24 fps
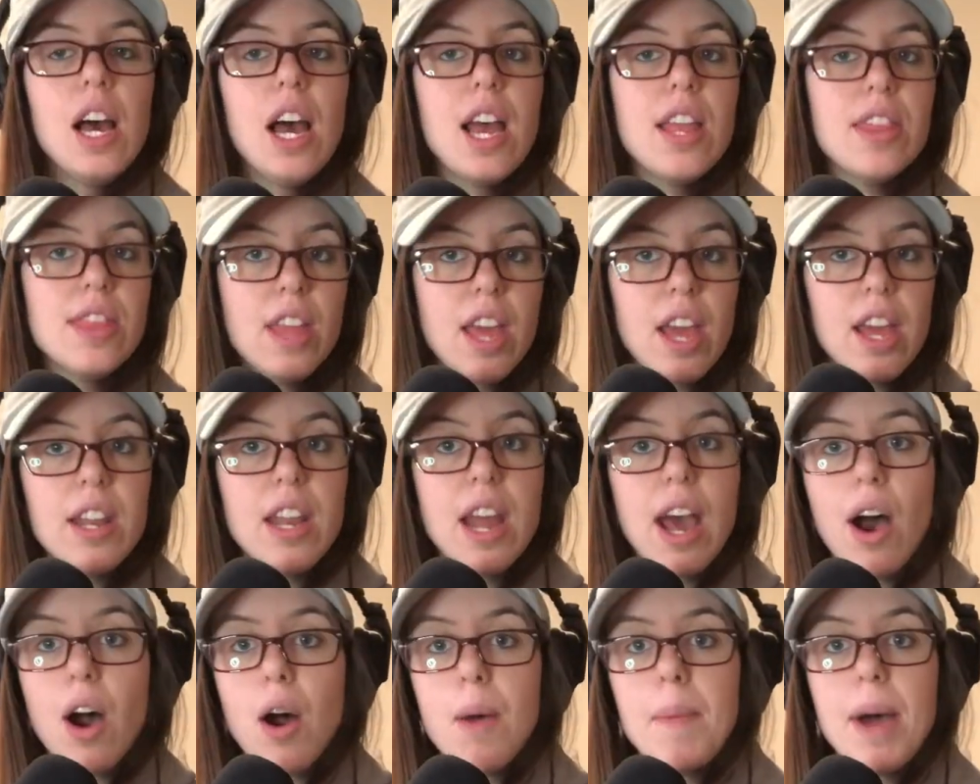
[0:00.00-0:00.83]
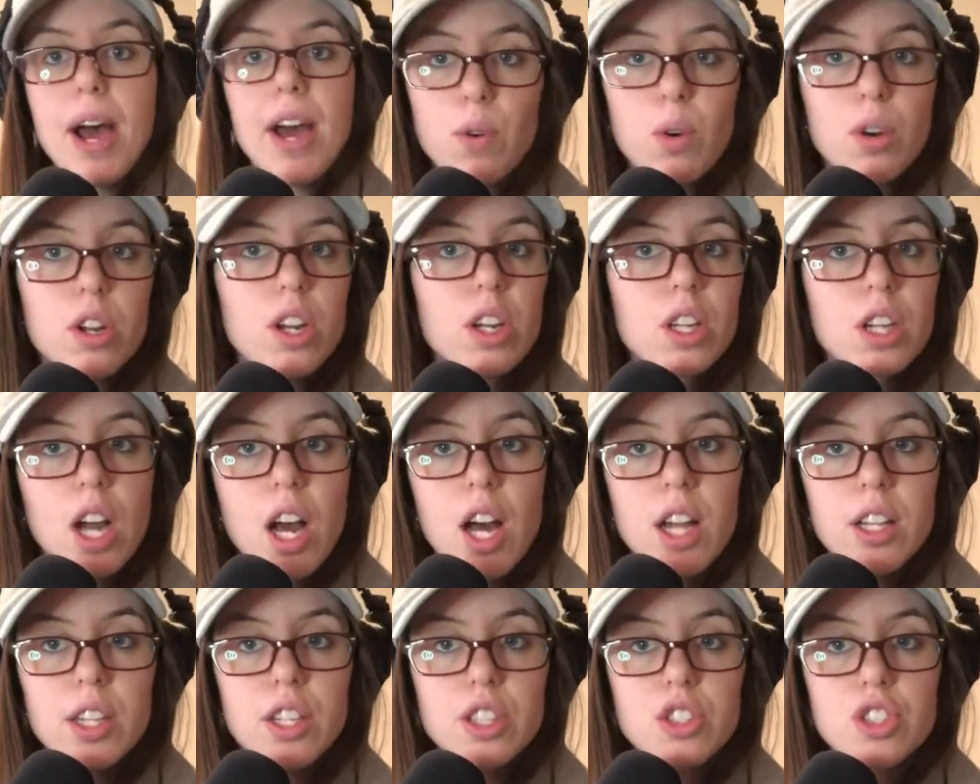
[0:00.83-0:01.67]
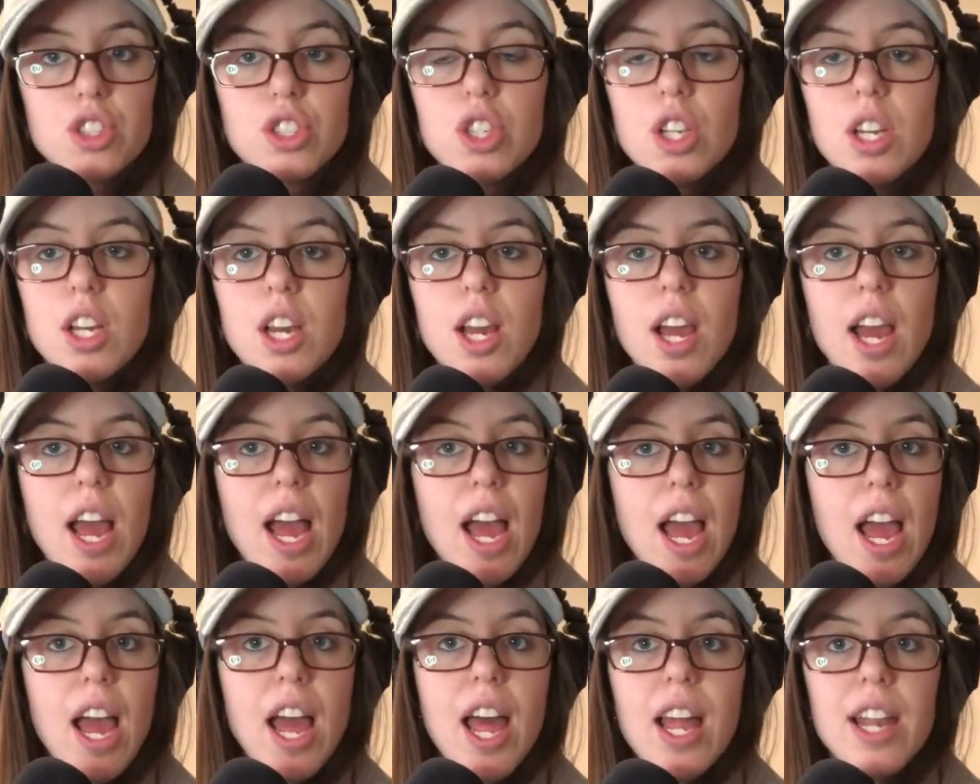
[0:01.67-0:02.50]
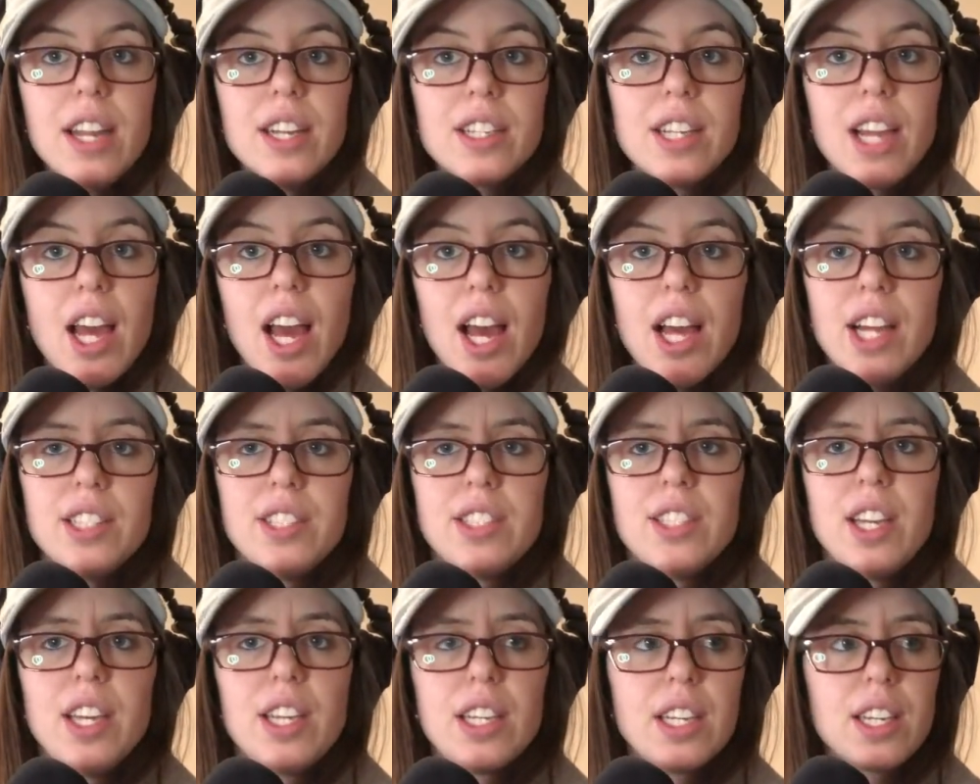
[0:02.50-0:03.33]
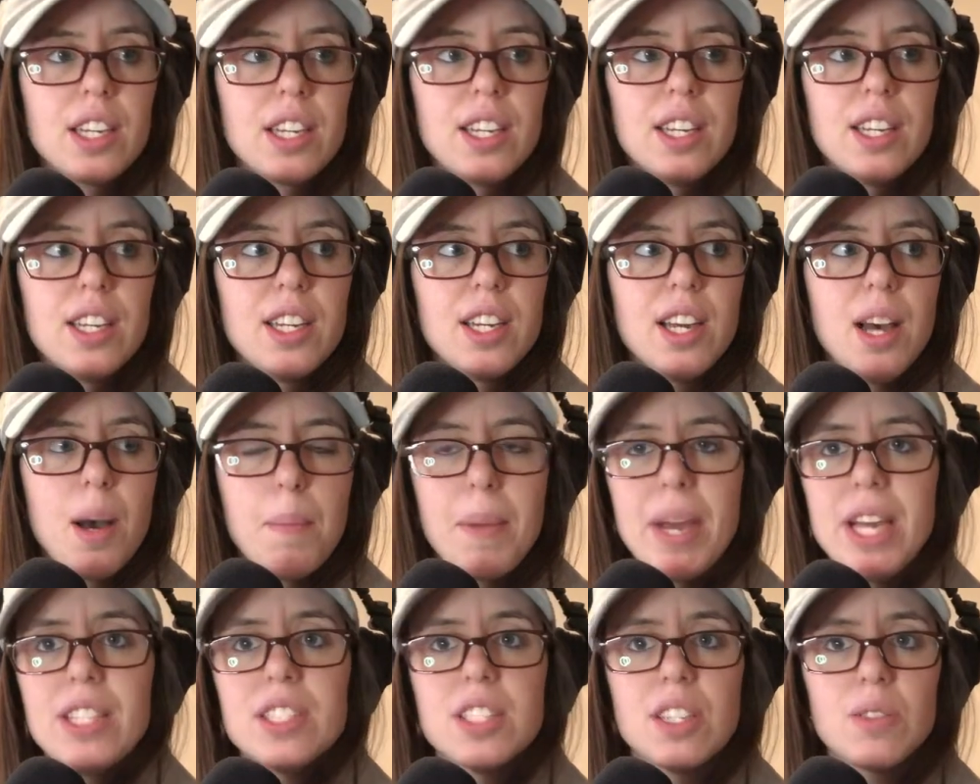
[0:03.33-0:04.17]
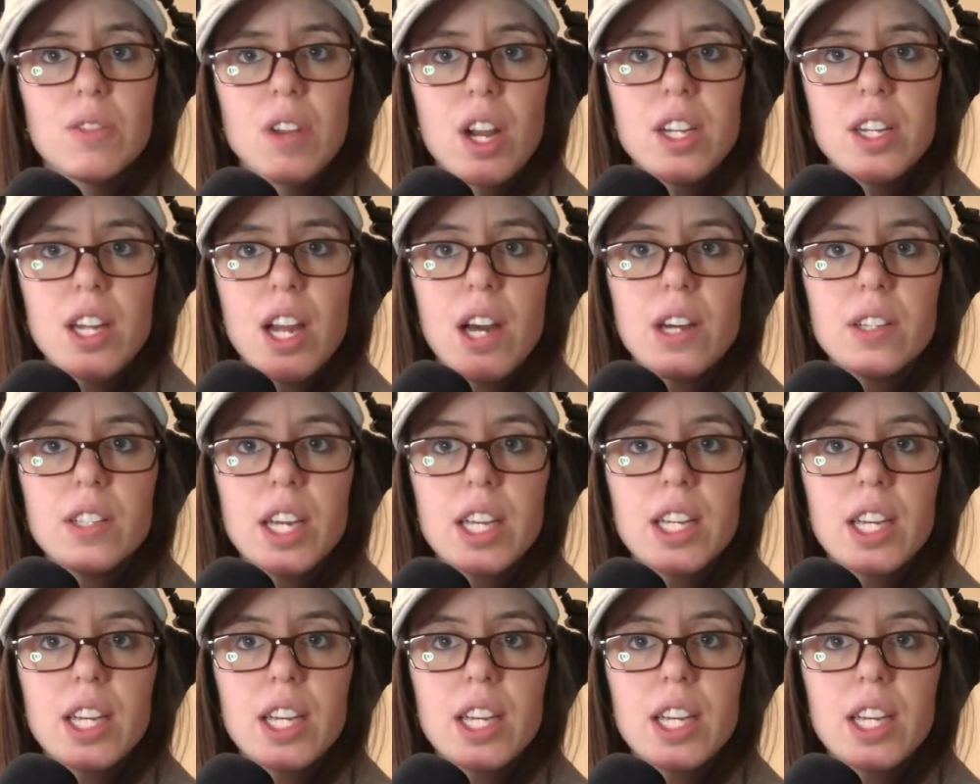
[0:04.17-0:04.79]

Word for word: And then now I'm at four year college and yeah, it's like amazing right now.